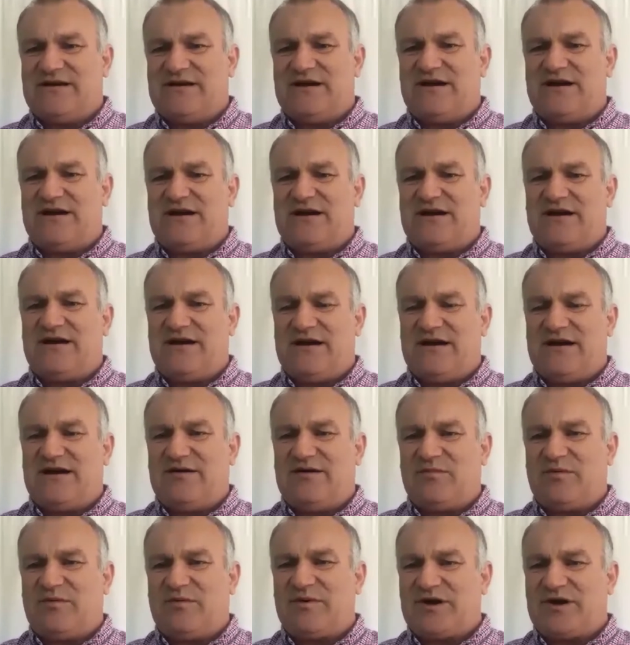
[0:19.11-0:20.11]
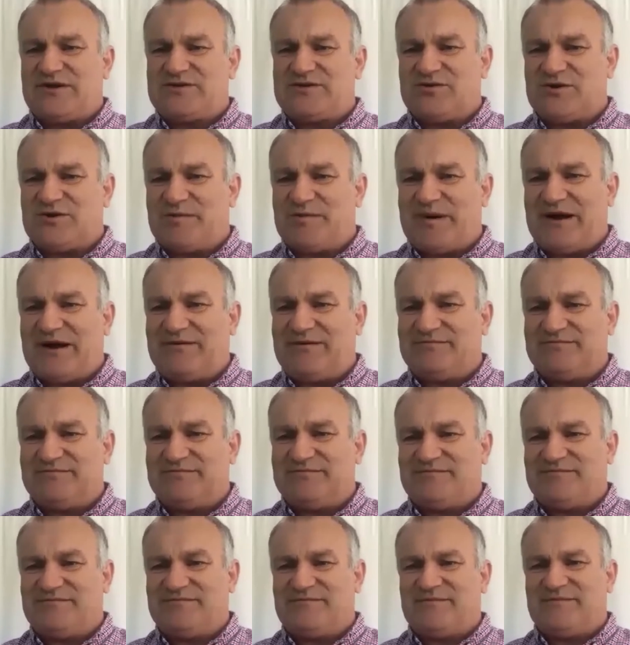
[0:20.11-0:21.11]
and what we're going to talk about.
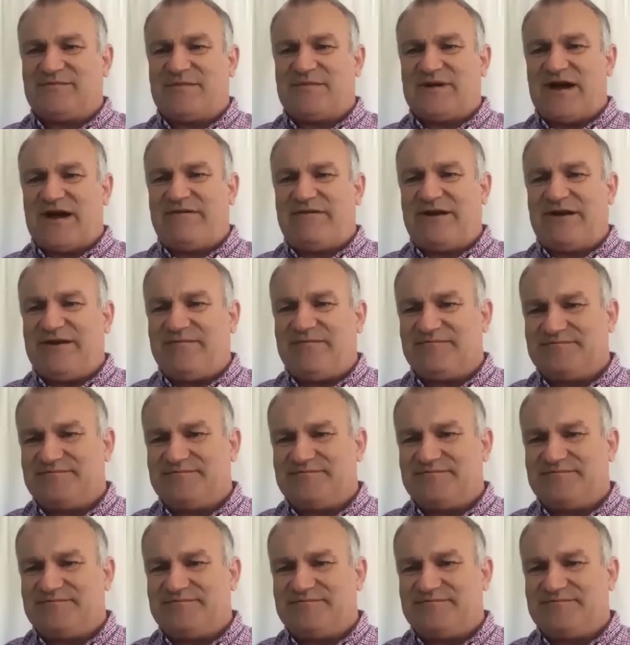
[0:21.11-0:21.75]
Harry.